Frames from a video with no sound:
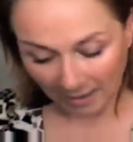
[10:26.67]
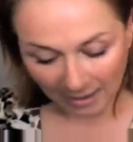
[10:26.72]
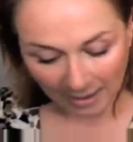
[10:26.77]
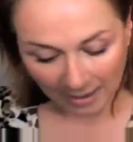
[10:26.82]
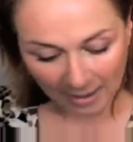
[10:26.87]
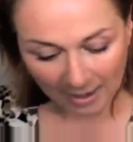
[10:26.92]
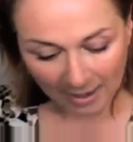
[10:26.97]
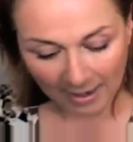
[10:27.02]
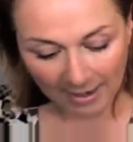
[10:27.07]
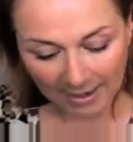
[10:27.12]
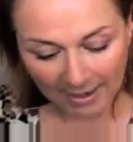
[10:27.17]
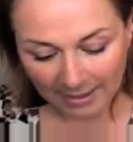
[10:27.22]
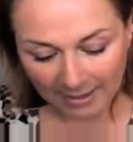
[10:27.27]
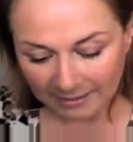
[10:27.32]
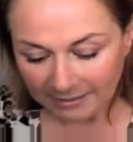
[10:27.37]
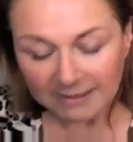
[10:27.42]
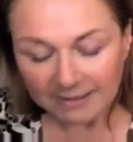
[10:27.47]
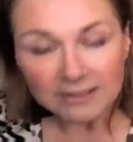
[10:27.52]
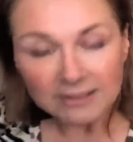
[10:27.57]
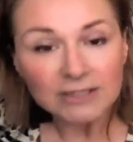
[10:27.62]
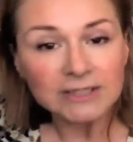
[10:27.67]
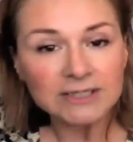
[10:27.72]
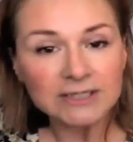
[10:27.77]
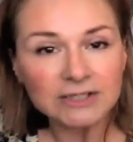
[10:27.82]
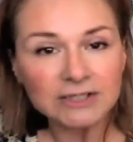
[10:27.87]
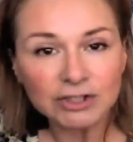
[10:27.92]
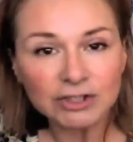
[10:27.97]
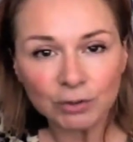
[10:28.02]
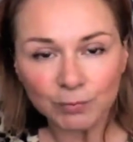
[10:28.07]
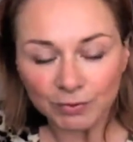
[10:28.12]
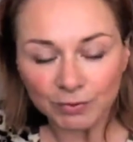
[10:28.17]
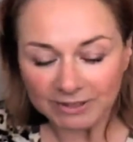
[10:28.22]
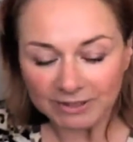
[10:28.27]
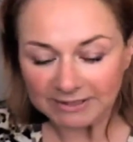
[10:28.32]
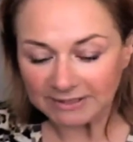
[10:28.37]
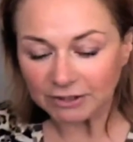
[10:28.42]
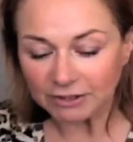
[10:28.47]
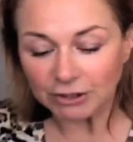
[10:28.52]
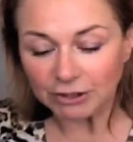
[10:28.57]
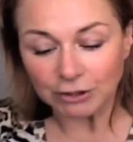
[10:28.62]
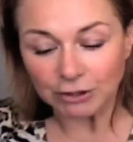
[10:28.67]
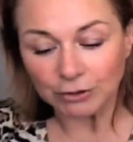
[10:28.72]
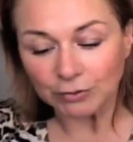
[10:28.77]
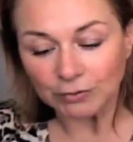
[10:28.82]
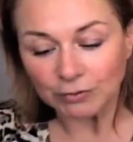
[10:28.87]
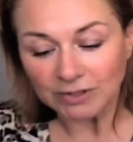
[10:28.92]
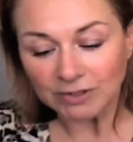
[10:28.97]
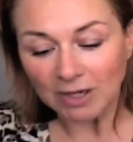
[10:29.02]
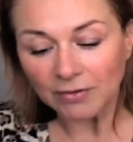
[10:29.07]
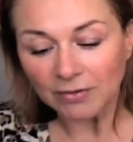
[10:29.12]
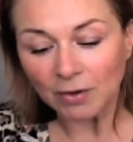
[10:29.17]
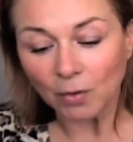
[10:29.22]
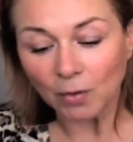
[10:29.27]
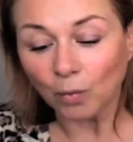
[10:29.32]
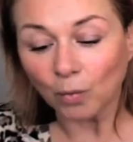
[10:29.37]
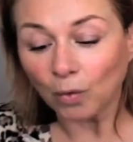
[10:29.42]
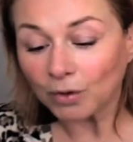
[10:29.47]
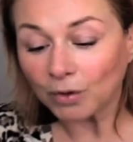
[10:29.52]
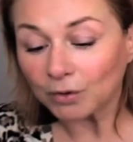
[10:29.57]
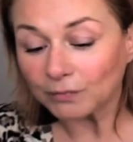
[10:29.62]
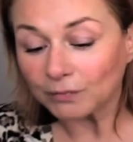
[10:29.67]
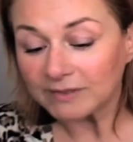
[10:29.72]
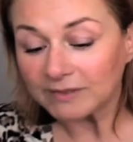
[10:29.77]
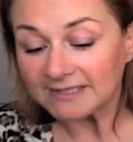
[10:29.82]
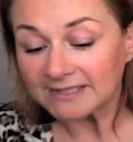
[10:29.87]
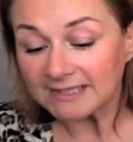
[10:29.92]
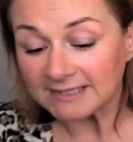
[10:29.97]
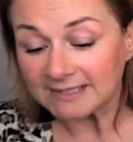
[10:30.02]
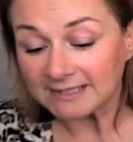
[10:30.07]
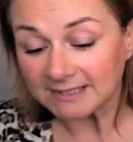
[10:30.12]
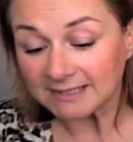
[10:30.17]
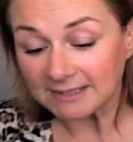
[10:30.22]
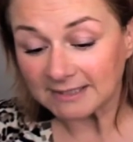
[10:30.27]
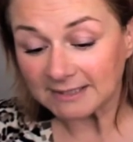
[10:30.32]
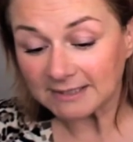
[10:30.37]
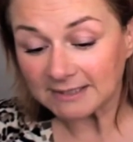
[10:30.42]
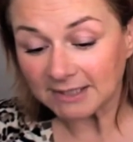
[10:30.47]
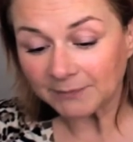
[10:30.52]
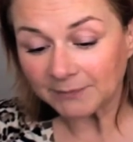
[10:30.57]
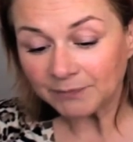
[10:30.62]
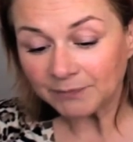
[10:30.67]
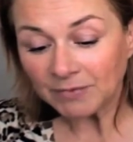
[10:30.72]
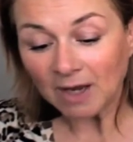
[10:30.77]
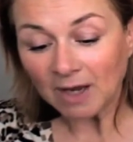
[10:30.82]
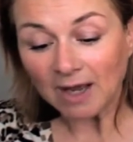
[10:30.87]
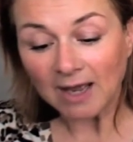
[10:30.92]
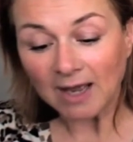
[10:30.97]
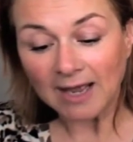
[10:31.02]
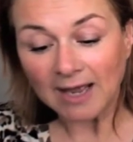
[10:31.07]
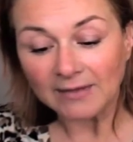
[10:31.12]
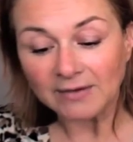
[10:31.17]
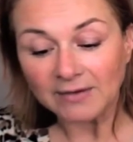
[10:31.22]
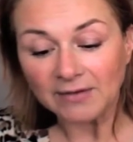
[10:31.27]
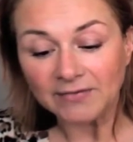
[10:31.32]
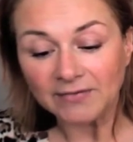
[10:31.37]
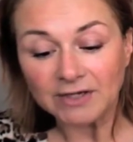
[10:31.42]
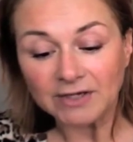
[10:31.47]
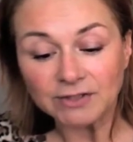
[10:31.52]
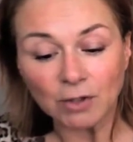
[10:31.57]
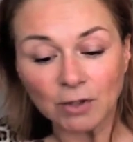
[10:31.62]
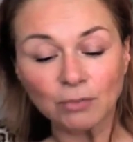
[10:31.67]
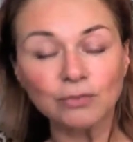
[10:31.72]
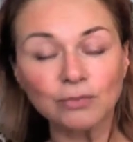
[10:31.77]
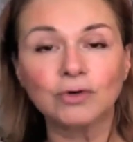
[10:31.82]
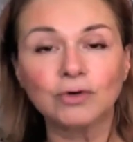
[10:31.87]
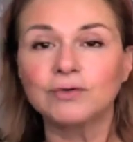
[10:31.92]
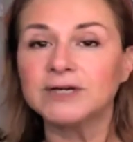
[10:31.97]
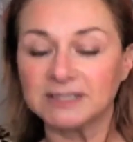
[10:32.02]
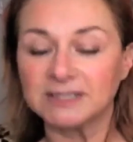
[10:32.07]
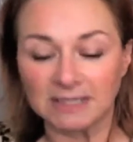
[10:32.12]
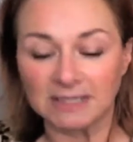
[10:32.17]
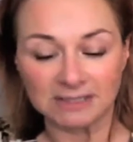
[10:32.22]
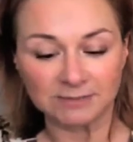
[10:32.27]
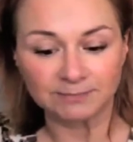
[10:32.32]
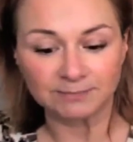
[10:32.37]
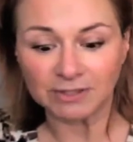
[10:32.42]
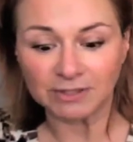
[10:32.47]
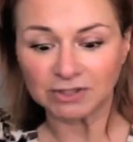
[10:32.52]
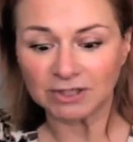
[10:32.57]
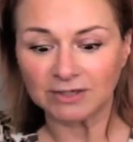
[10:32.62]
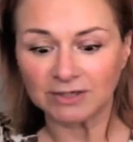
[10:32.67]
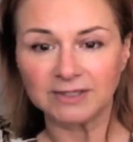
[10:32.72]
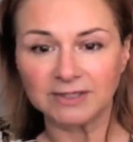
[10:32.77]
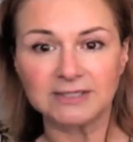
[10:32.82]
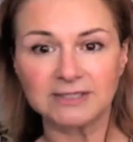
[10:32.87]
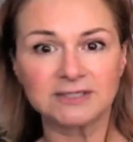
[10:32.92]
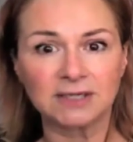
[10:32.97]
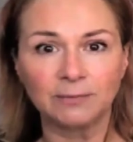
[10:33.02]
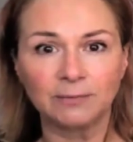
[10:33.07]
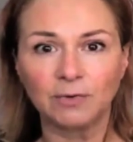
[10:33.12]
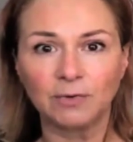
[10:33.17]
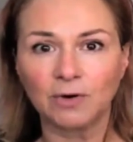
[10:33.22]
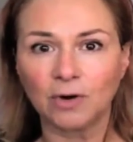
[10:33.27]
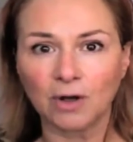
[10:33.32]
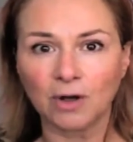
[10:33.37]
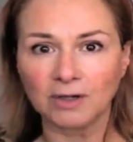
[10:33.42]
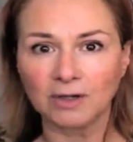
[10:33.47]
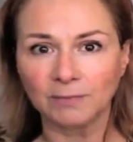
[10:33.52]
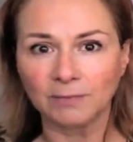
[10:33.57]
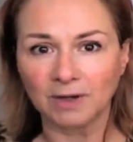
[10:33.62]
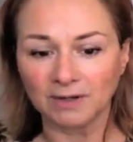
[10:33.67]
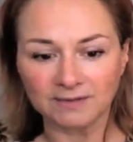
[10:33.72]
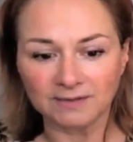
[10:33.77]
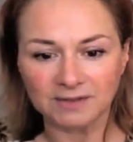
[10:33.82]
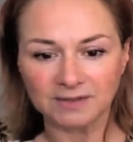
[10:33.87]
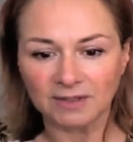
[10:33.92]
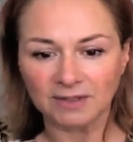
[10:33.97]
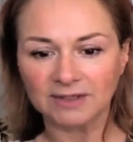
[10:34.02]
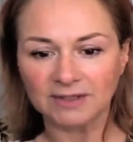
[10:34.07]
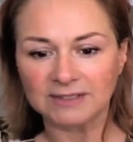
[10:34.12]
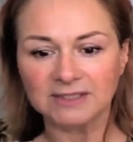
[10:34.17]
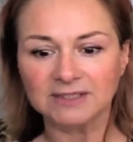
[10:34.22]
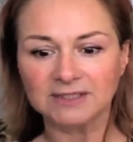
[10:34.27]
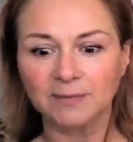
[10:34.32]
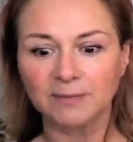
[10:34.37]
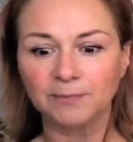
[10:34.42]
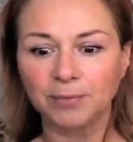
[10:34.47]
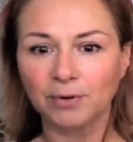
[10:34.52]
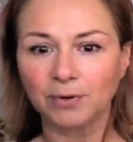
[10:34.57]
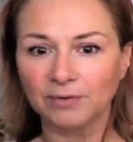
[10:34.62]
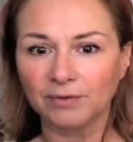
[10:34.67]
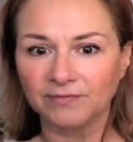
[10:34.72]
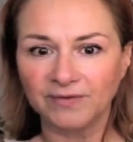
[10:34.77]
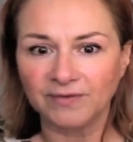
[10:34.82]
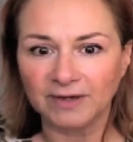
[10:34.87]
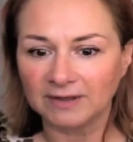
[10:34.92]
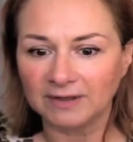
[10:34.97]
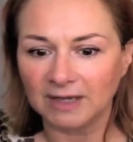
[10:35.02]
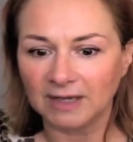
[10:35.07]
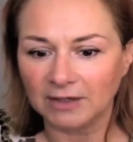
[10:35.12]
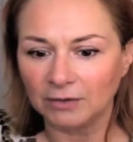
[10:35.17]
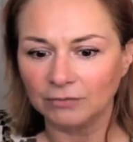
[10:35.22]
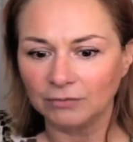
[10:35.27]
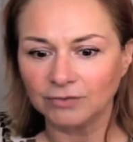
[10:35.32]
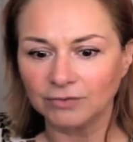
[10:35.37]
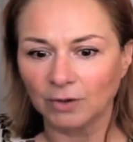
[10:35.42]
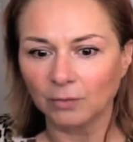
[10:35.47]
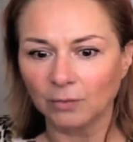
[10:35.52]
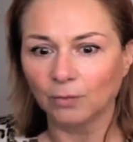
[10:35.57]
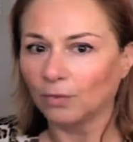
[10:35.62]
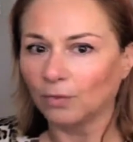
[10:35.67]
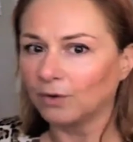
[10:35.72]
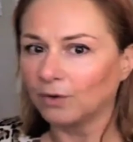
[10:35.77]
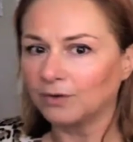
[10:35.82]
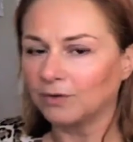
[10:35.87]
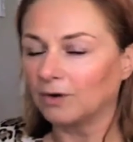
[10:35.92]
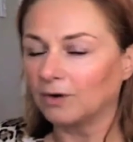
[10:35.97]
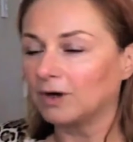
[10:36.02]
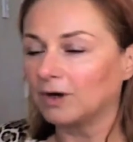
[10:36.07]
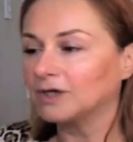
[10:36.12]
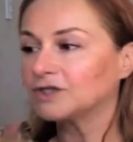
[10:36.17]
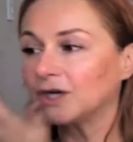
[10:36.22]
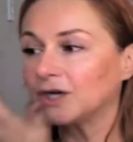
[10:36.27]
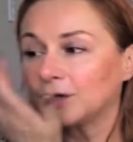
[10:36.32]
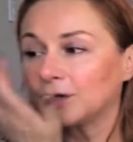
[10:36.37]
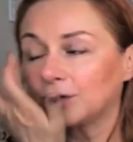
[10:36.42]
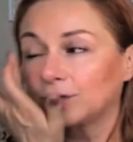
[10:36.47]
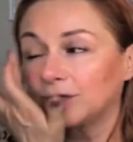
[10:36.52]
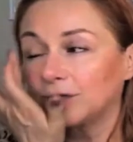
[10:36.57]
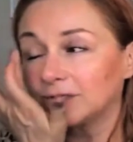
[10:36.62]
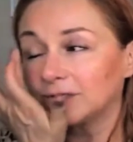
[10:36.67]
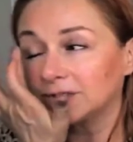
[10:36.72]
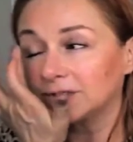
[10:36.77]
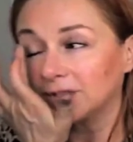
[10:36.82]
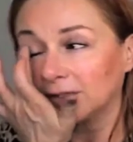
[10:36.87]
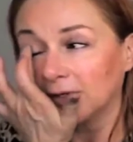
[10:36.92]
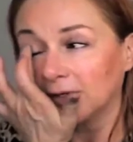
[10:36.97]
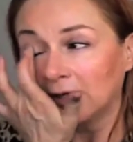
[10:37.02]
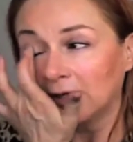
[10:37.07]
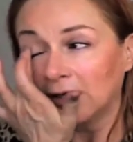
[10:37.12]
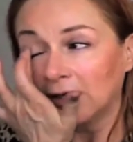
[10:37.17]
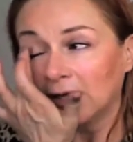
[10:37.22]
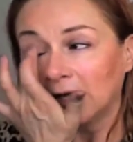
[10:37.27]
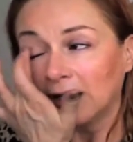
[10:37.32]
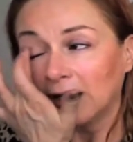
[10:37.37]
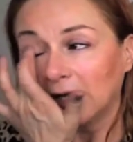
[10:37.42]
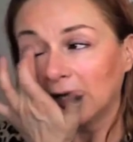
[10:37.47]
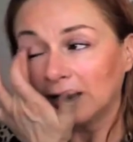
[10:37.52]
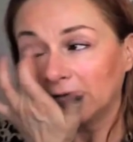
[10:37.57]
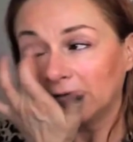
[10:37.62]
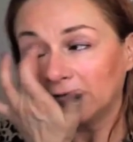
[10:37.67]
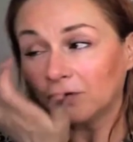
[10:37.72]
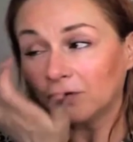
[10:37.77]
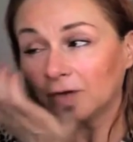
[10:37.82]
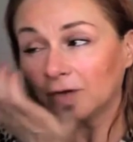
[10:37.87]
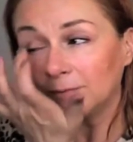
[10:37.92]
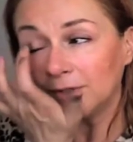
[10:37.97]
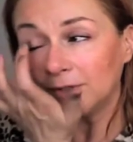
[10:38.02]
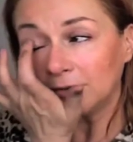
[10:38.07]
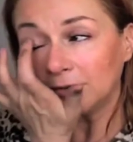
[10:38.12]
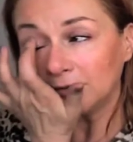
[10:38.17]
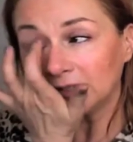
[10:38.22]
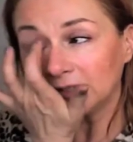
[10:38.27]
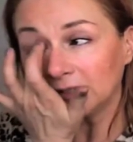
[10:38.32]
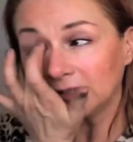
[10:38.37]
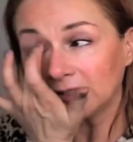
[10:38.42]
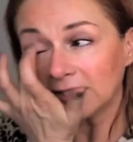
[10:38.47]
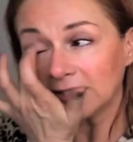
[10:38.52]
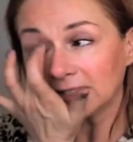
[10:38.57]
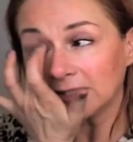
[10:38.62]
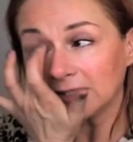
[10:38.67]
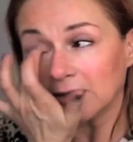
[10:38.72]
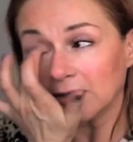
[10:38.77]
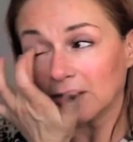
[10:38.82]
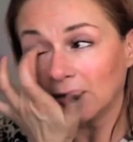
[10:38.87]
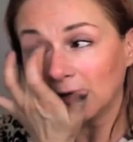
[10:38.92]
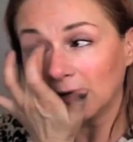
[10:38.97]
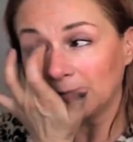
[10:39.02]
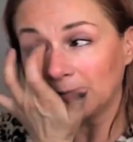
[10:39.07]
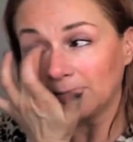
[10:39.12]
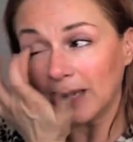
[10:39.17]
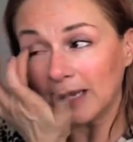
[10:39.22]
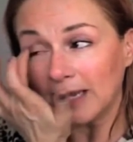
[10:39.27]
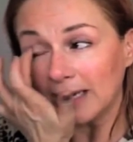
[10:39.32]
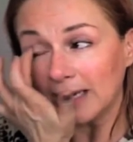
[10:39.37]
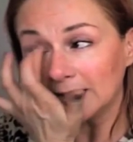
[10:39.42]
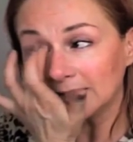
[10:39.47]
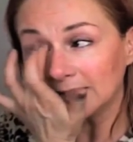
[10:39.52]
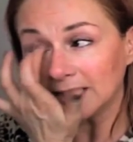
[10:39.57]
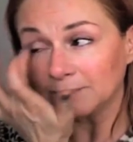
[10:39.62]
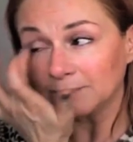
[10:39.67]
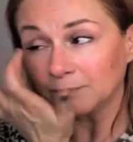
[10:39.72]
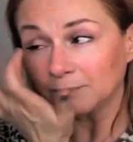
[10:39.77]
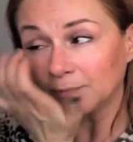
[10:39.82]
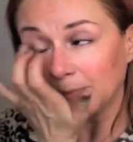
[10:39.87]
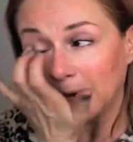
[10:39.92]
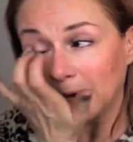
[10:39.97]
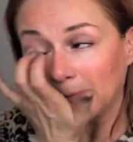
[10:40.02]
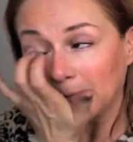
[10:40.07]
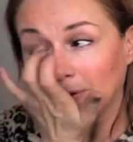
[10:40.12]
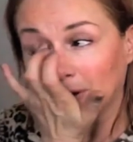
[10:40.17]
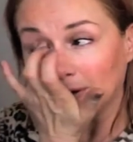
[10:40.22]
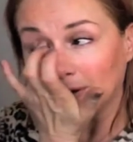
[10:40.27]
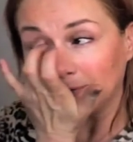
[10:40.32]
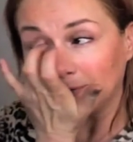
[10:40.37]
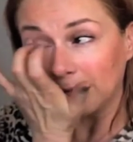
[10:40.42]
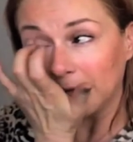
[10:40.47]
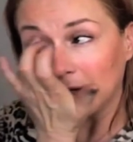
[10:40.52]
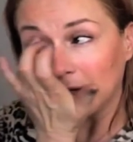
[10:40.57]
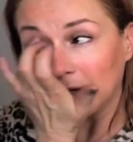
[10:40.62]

And it's super easy to use. They're water resistant and they don't crease, especially in these summer hot months. This is the perfect thing. You don't want your eyeshadow creasing. And if you're going to be using this as an eye base and applying maybe